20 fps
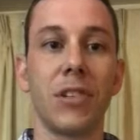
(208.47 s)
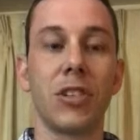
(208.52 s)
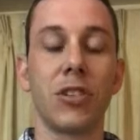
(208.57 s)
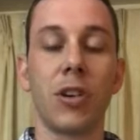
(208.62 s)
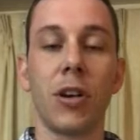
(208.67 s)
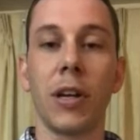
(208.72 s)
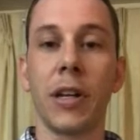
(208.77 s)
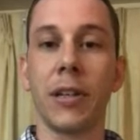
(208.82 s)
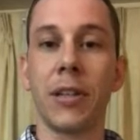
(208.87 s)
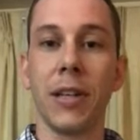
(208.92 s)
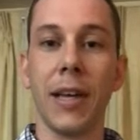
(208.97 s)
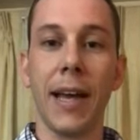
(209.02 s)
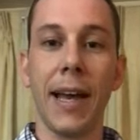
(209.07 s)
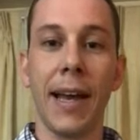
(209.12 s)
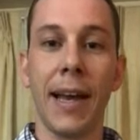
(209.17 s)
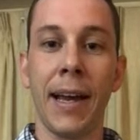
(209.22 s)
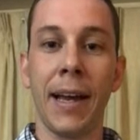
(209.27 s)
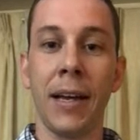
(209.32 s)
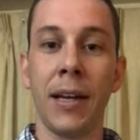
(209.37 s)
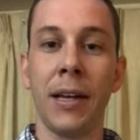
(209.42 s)
trying to
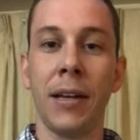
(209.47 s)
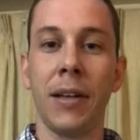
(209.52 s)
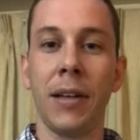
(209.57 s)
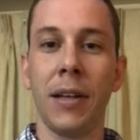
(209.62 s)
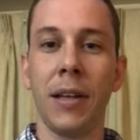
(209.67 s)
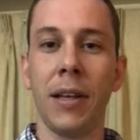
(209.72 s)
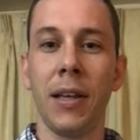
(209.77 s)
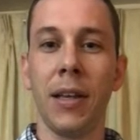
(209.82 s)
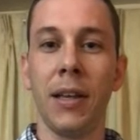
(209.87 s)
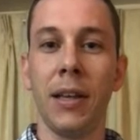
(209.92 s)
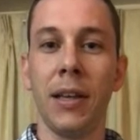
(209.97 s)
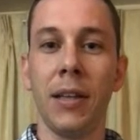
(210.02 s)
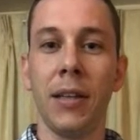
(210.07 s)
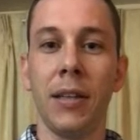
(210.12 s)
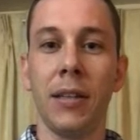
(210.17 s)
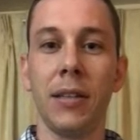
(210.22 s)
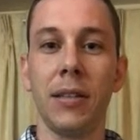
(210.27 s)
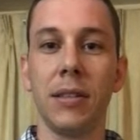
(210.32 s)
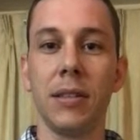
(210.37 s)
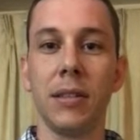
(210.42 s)
add
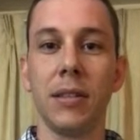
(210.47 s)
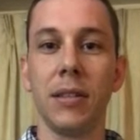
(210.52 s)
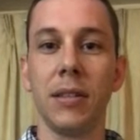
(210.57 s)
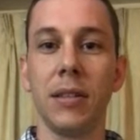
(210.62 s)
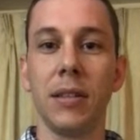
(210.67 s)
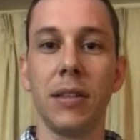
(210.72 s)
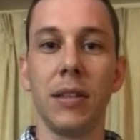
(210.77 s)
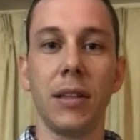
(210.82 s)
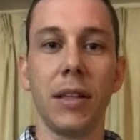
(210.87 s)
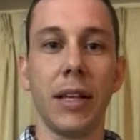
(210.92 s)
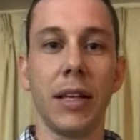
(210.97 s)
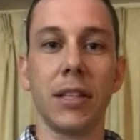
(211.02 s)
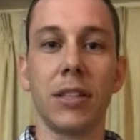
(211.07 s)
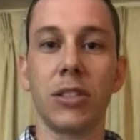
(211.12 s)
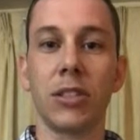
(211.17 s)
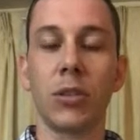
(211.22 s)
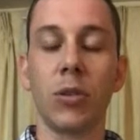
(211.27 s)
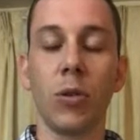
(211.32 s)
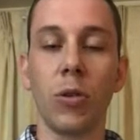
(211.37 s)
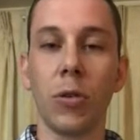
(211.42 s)
a
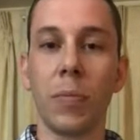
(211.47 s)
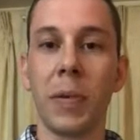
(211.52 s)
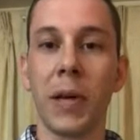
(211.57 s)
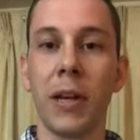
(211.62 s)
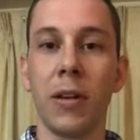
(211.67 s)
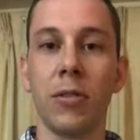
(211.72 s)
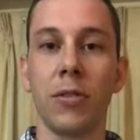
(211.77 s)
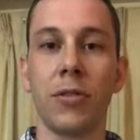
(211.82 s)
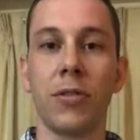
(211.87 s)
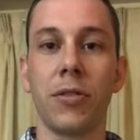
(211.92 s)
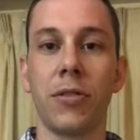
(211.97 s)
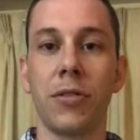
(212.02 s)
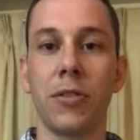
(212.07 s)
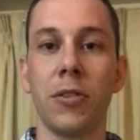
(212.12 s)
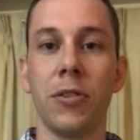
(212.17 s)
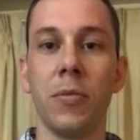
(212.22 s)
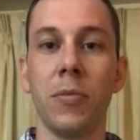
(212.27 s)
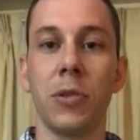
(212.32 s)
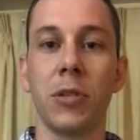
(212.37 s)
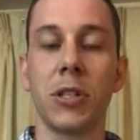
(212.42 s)
solar panel
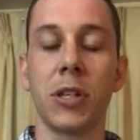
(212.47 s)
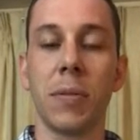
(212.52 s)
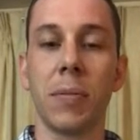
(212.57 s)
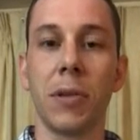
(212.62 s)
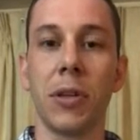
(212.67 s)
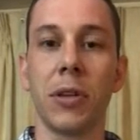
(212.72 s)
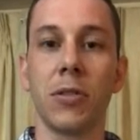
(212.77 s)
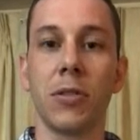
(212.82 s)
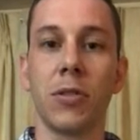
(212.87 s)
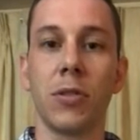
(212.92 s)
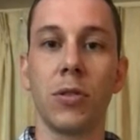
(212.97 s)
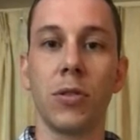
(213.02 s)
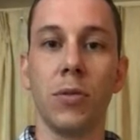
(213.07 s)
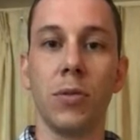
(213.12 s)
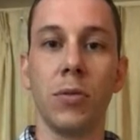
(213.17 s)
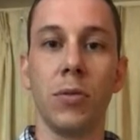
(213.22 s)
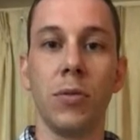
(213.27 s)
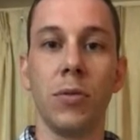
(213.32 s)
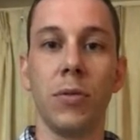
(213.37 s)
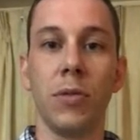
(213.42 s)
system or something
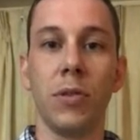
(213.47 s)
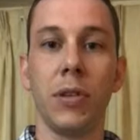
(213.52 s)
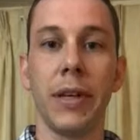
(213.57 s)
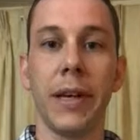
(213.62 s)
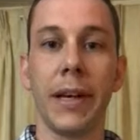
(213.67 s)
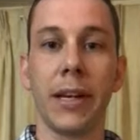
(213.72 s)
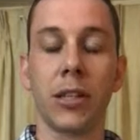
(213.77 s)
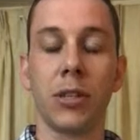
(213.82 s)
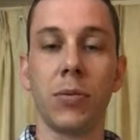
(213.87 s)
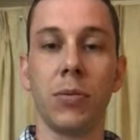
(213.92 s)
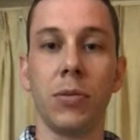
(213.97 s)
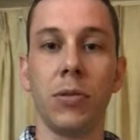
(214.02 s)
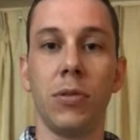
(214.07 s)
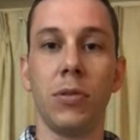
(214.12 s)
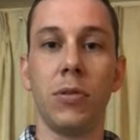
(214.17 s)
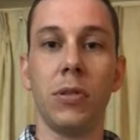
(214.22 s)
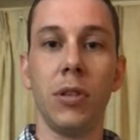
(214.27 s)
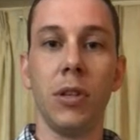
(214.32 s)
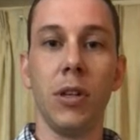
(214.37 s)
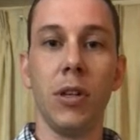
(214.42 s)
to the actual